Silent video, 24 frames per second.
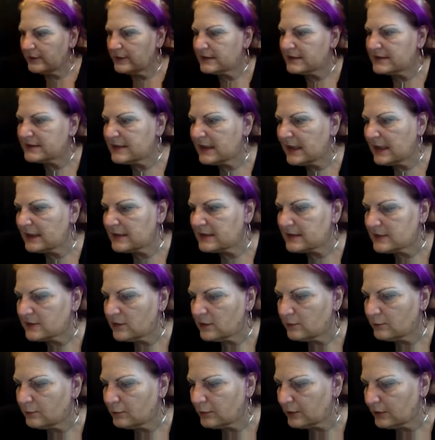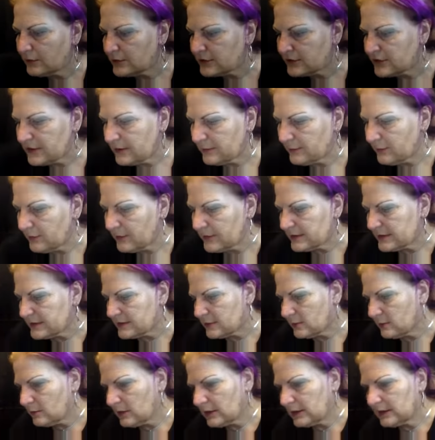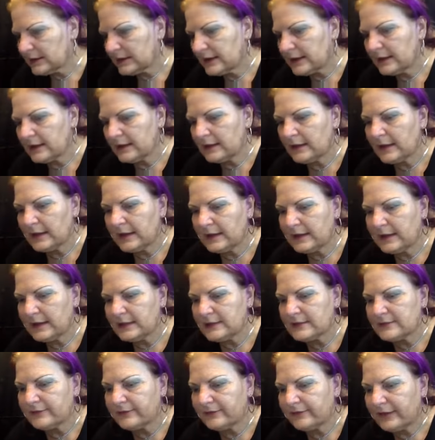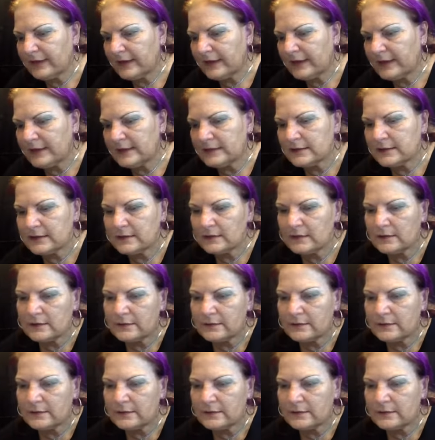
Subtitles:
the Sandstone Pearl Shimmer is the one that I need to find.